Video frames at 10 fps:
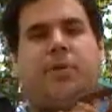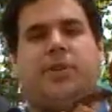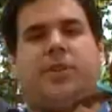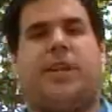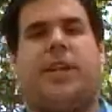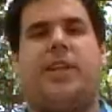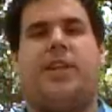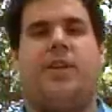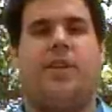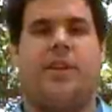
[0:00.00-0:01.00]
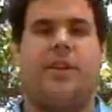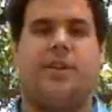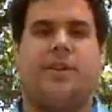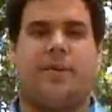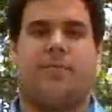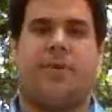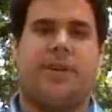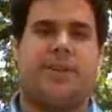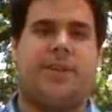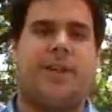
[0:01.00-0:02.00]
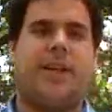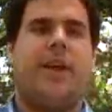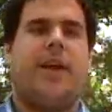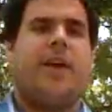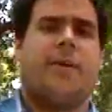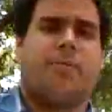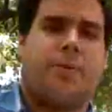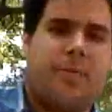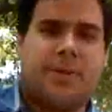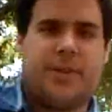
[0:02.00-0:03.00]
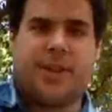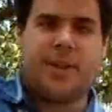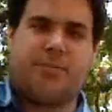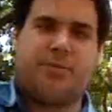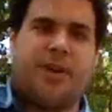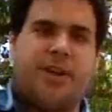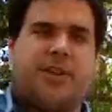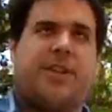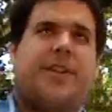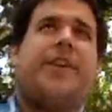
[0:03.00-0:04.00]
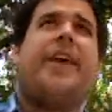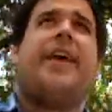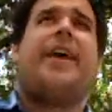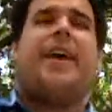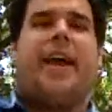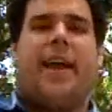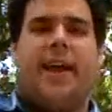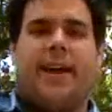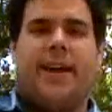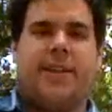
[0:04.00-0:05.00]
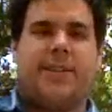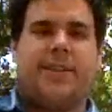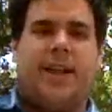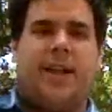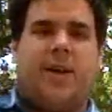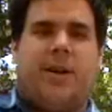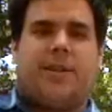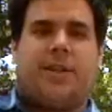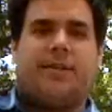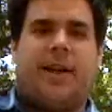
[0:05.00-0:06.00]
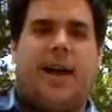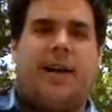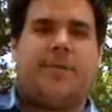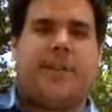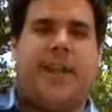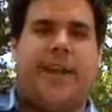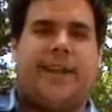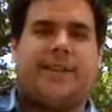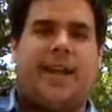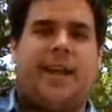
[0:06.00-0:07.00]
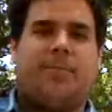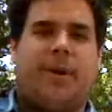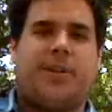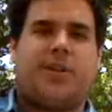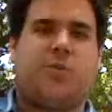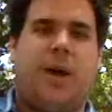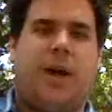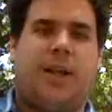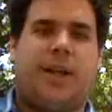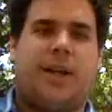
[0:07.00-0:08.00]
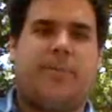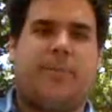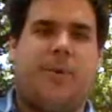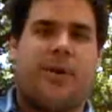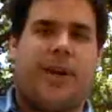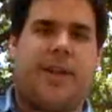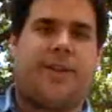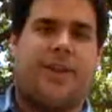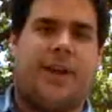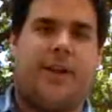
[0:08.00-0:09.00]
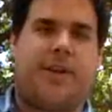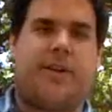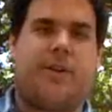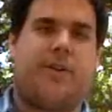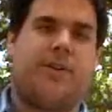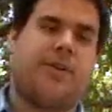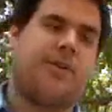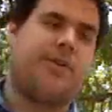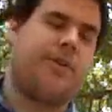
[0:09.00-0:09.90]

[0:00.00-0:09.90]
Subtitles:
sending unit, compresses it, the purpose of the compression is sometimes the gas tank might swell up or get thinner or